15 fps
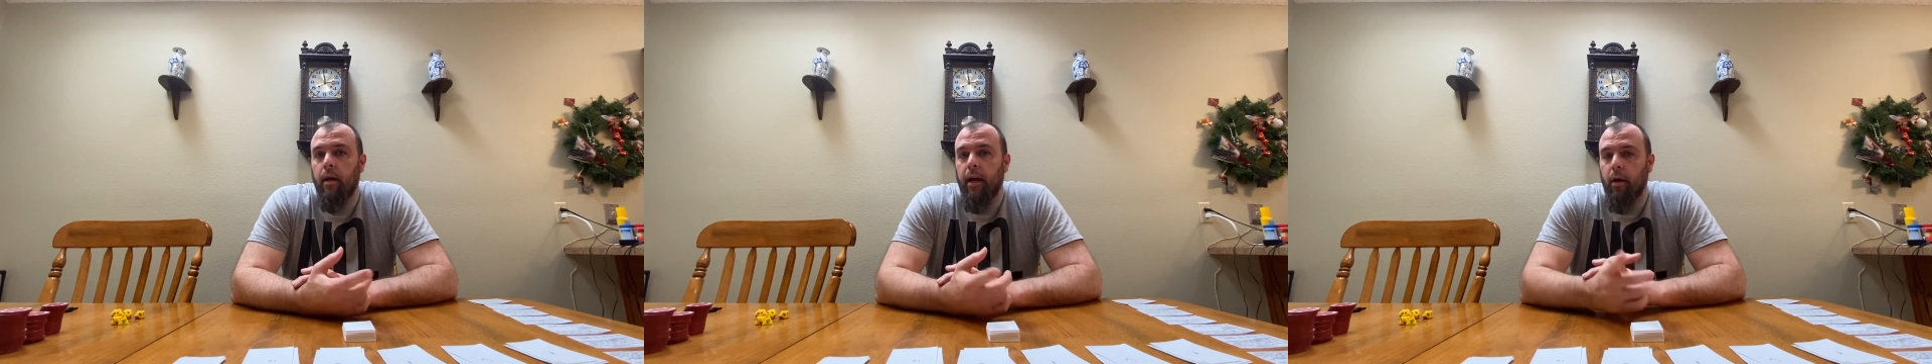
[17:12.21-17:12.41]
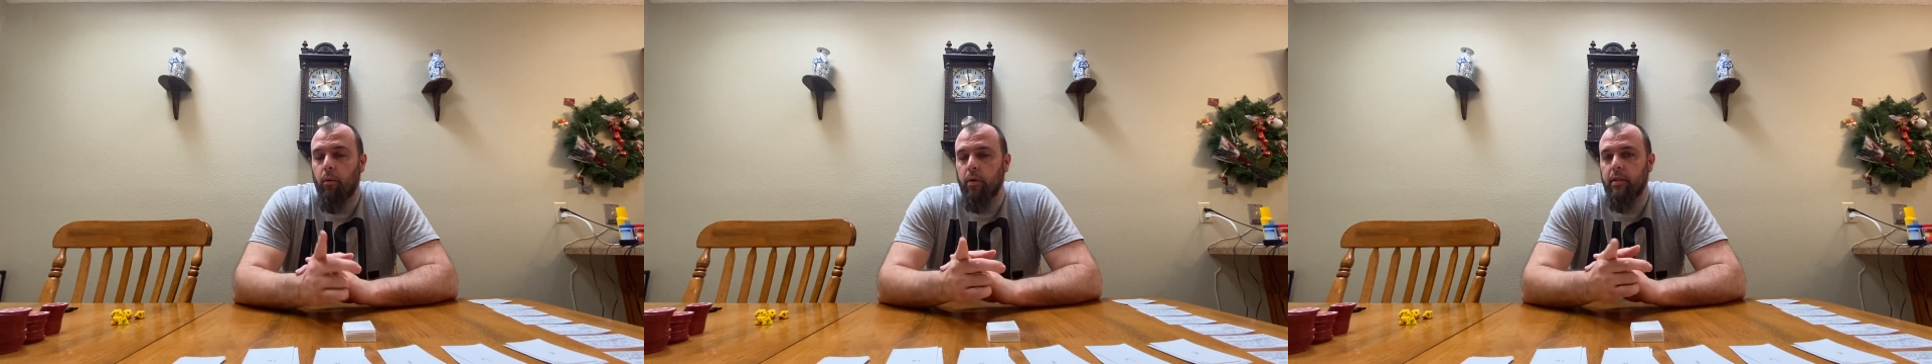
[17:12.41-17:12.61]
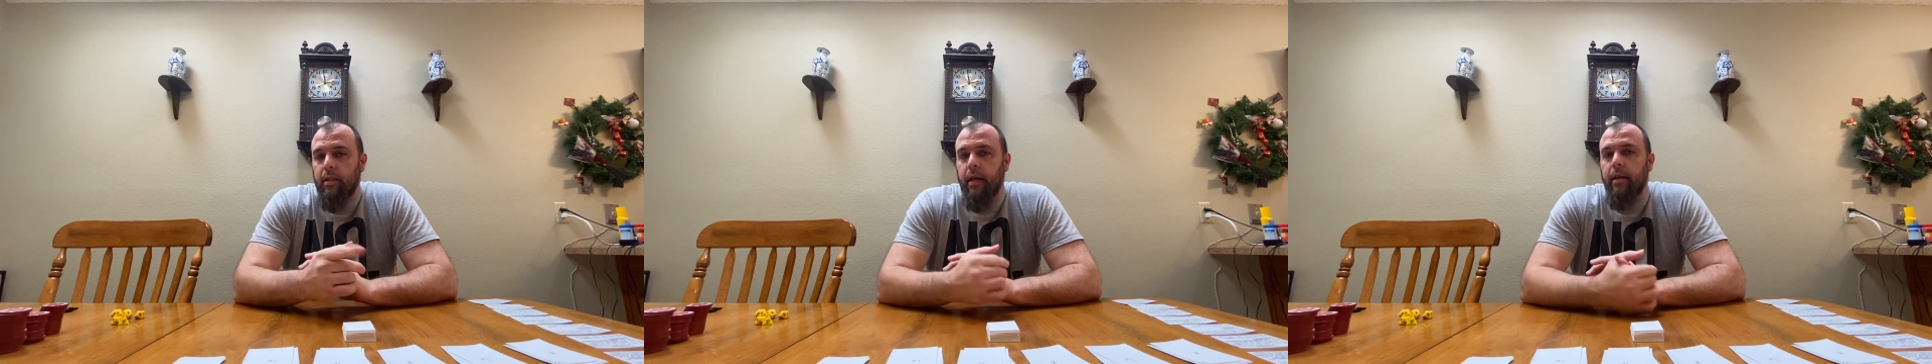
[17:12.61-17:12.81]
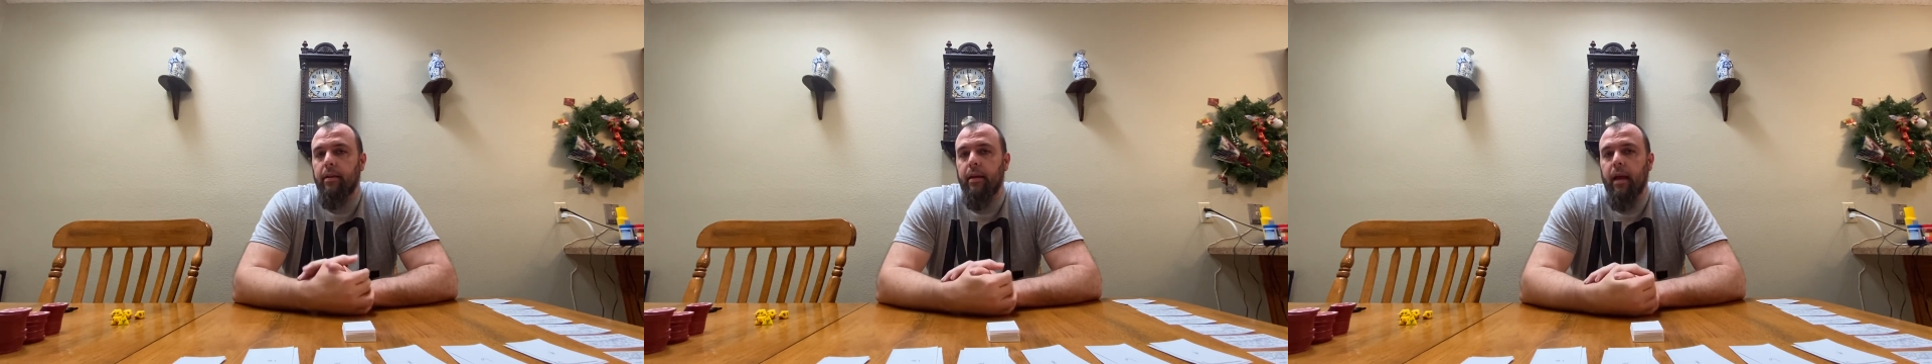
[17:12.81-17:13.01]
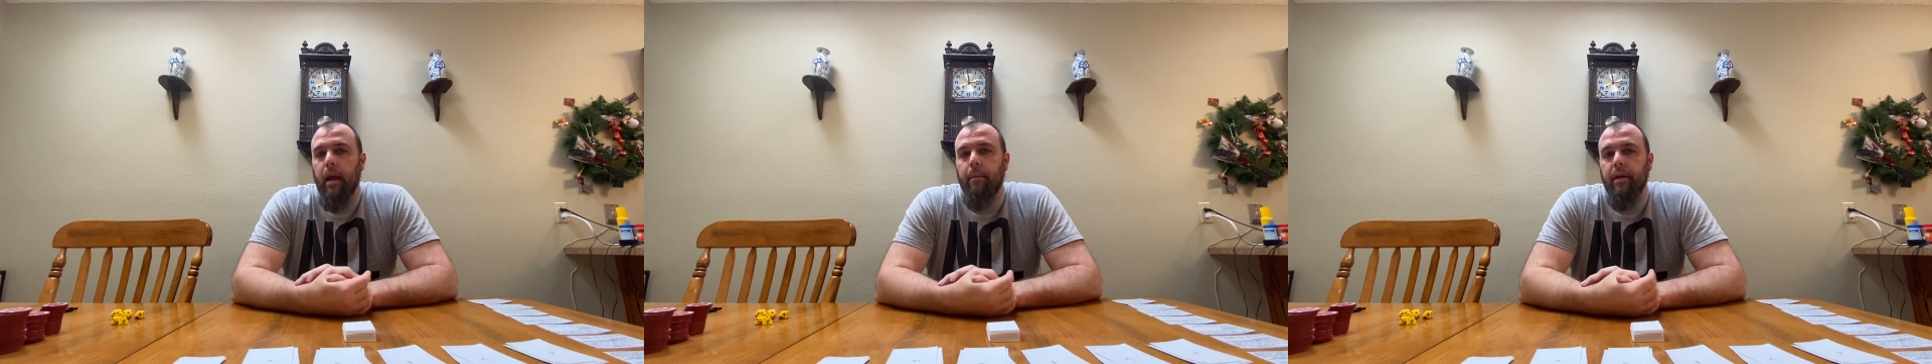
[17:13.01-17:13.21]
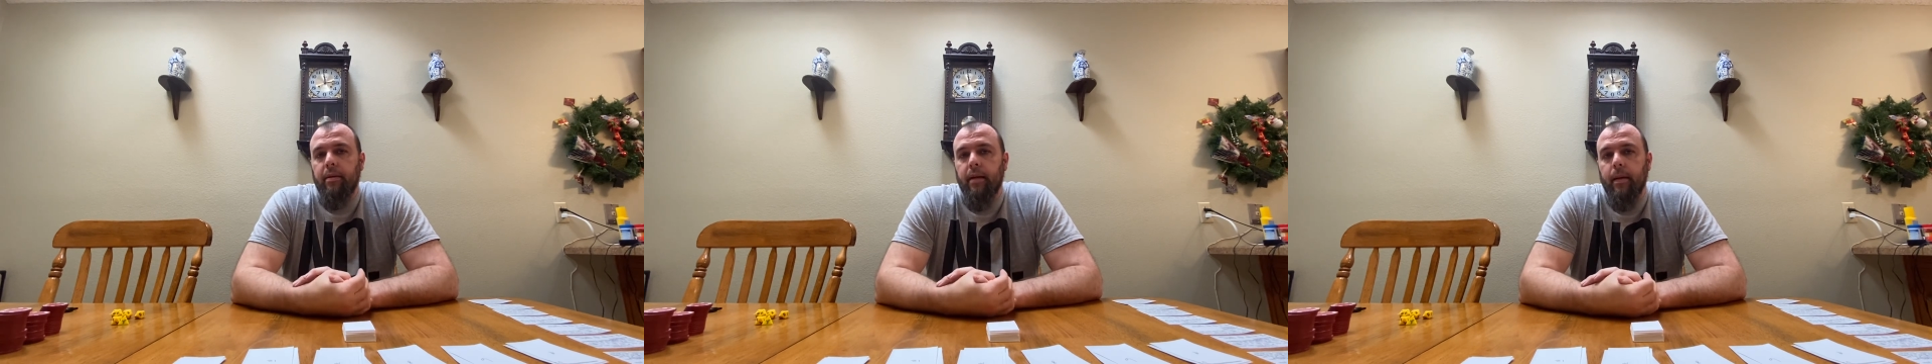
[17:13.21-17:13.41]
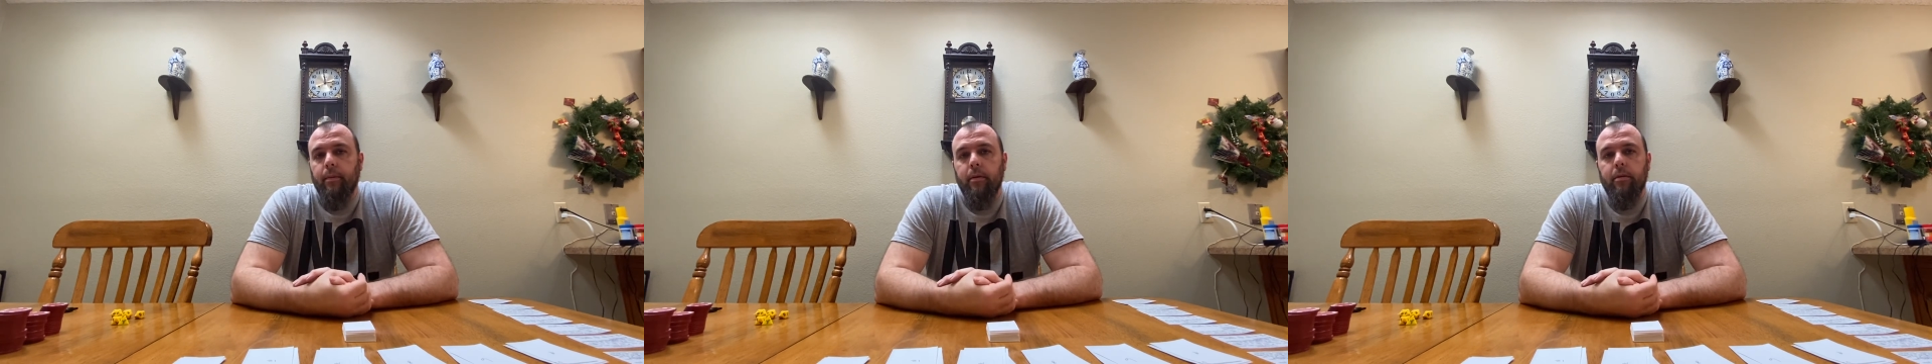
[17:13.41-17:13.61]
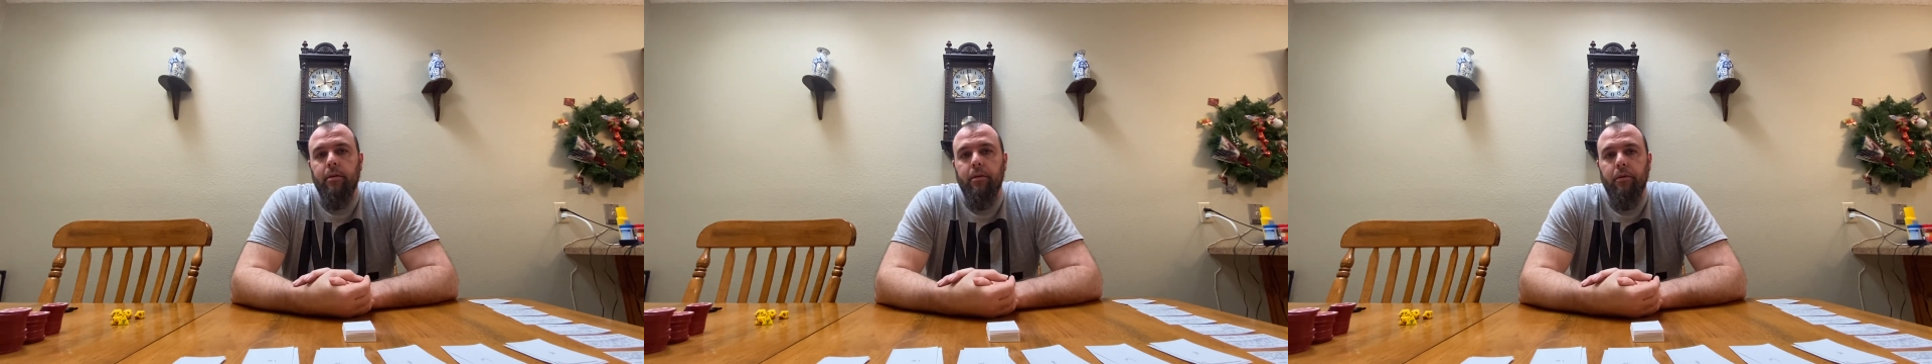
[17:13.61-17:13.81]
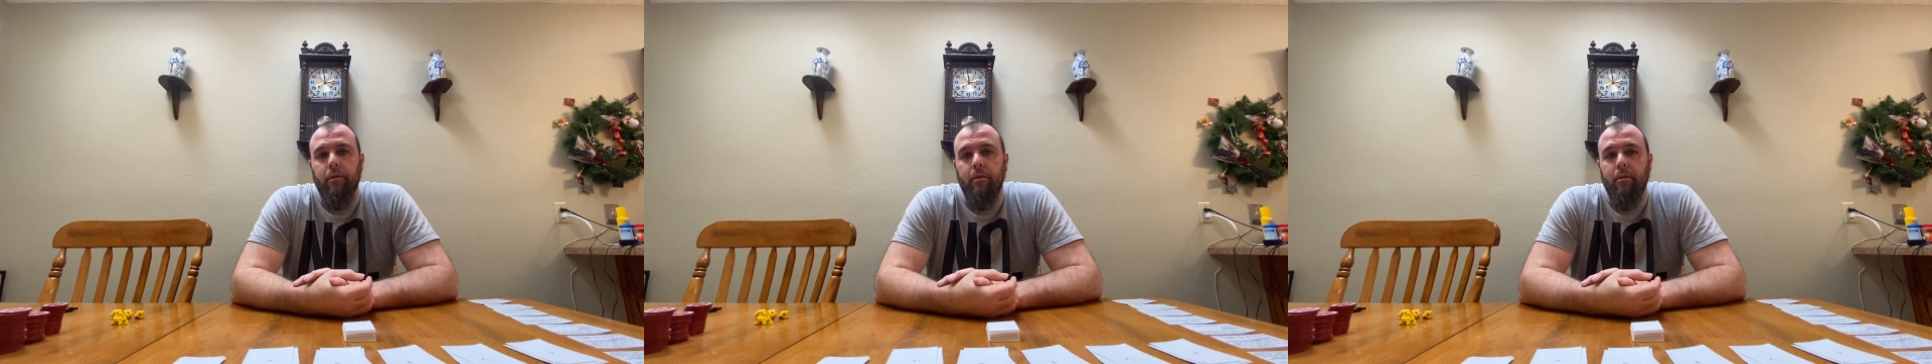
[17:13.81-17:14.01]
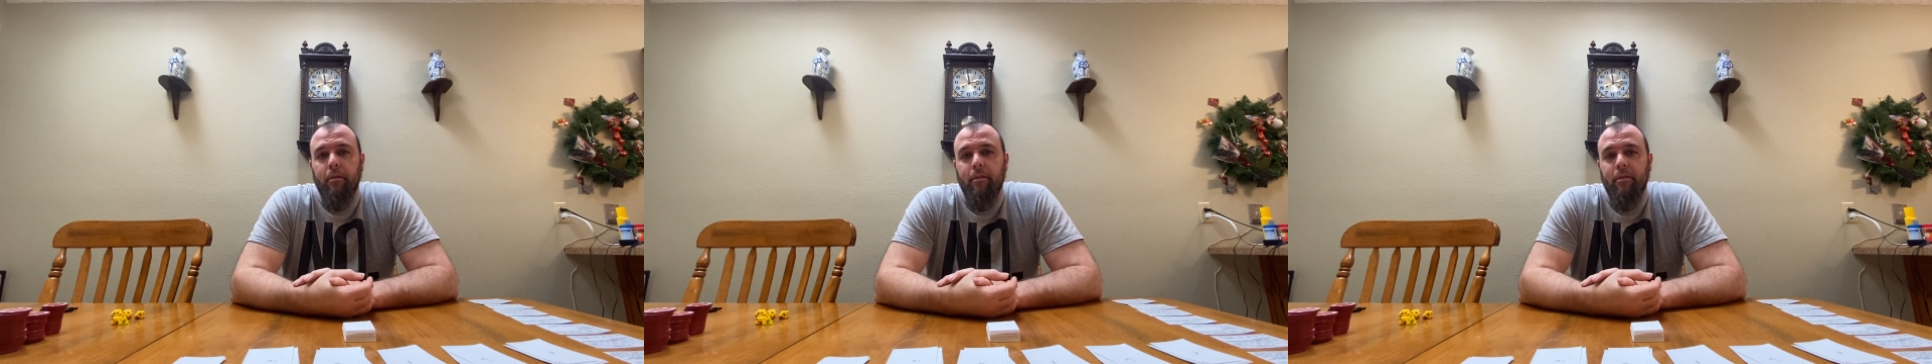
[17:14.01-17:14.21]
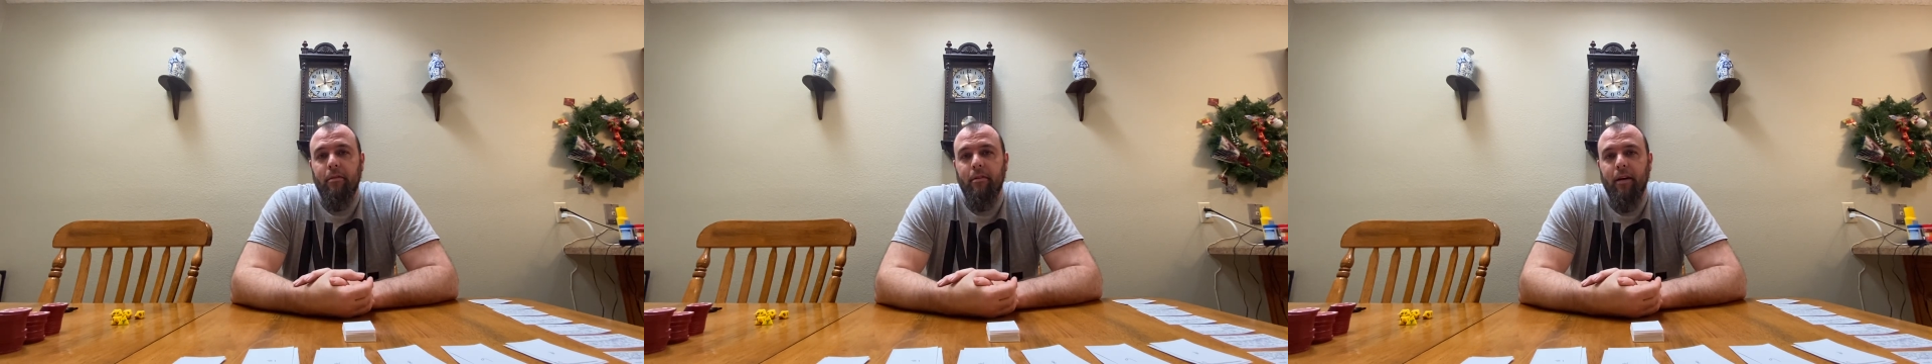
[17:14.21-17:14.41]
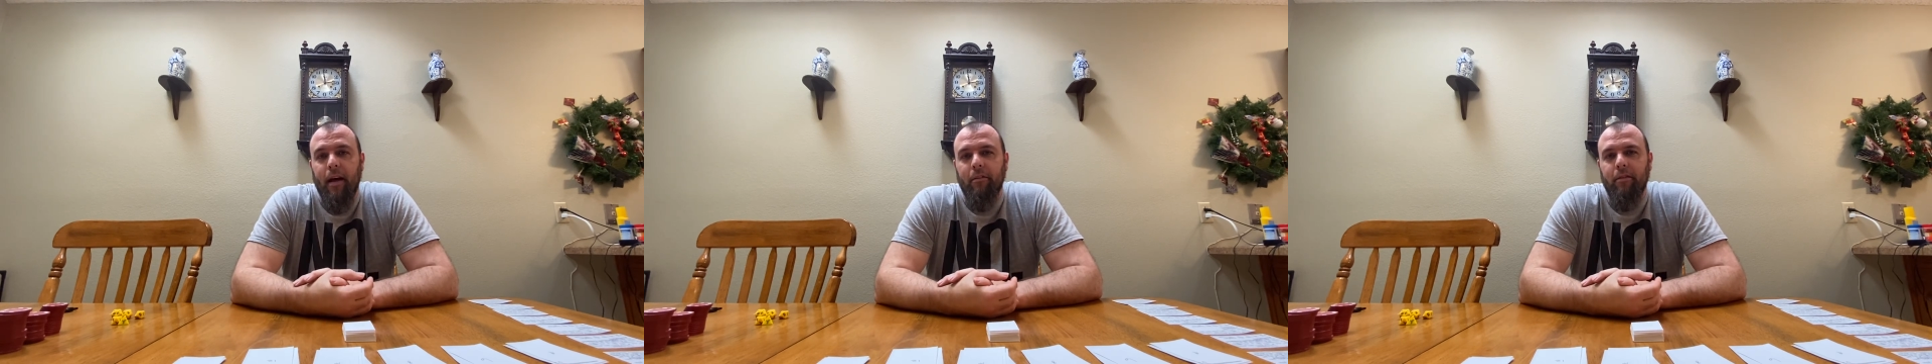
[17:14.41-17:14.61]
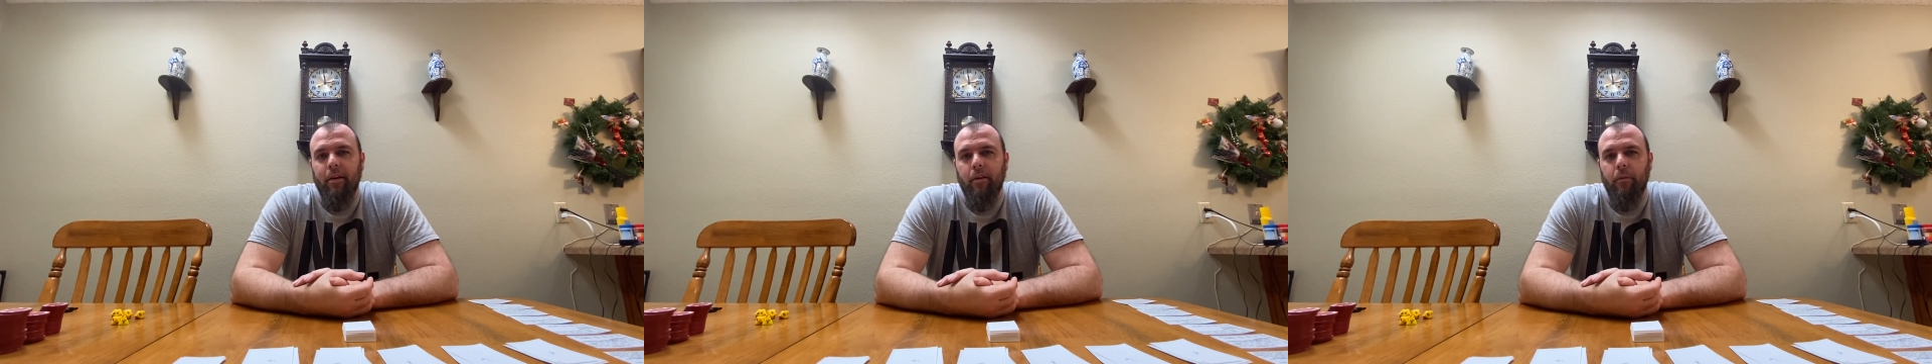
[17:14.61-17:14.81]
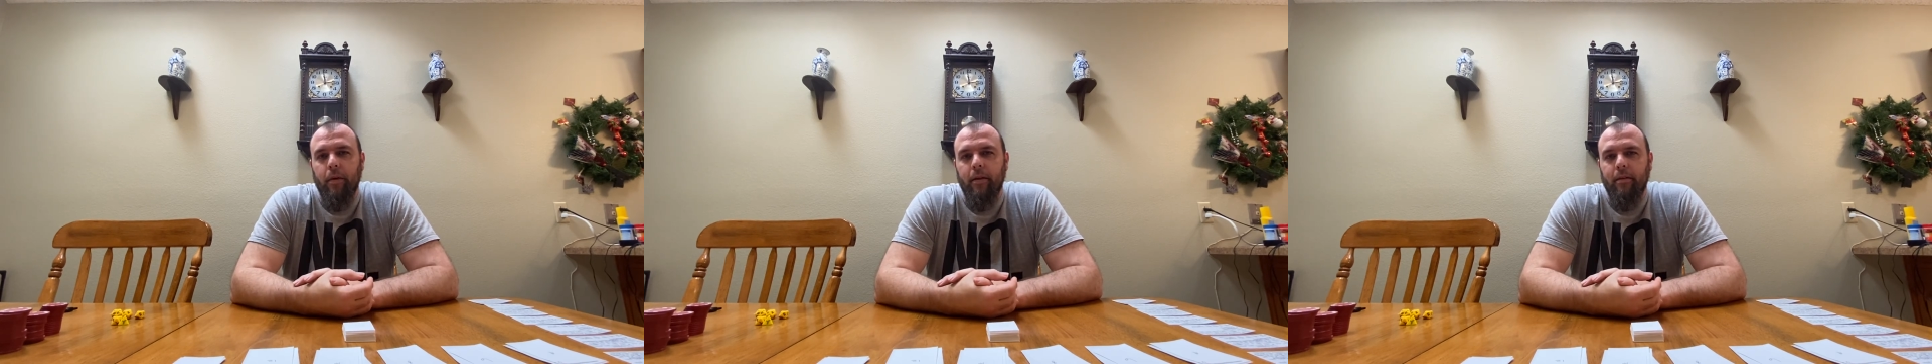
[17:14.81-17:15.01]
and we'll see you at the gaming table soon. Have a good one.